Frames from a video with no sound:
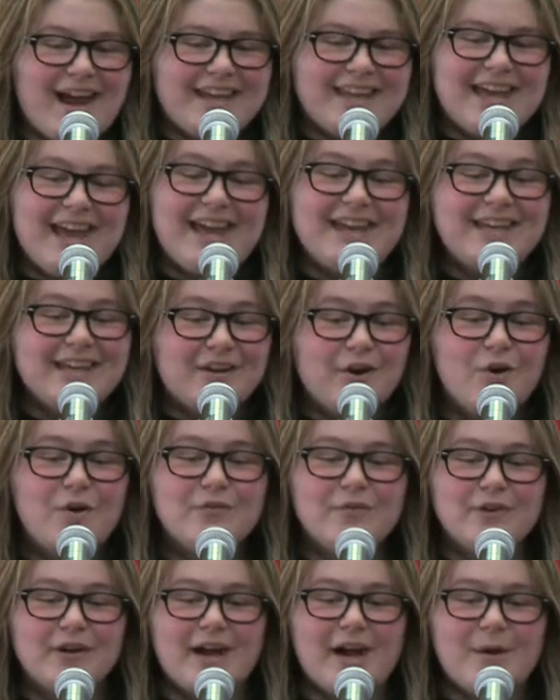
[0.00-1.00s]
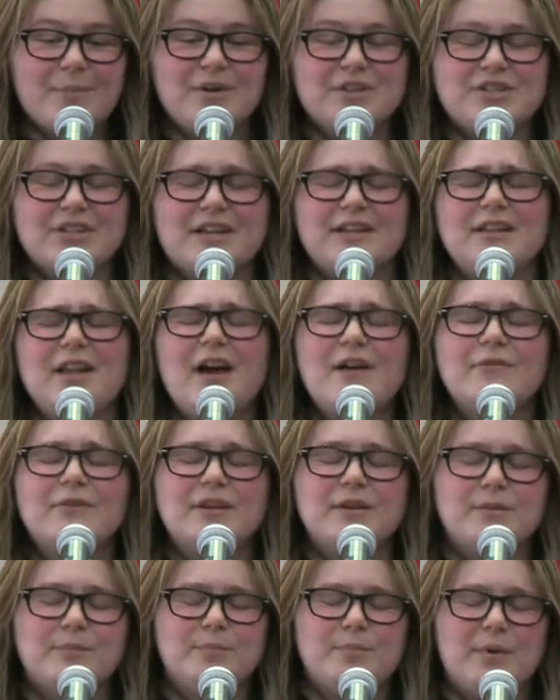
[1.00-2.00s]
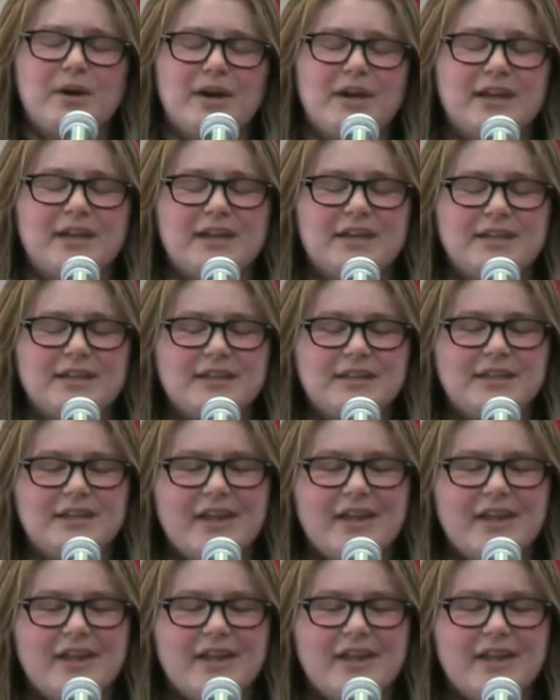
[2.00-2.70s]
I can't get over how much I love it, but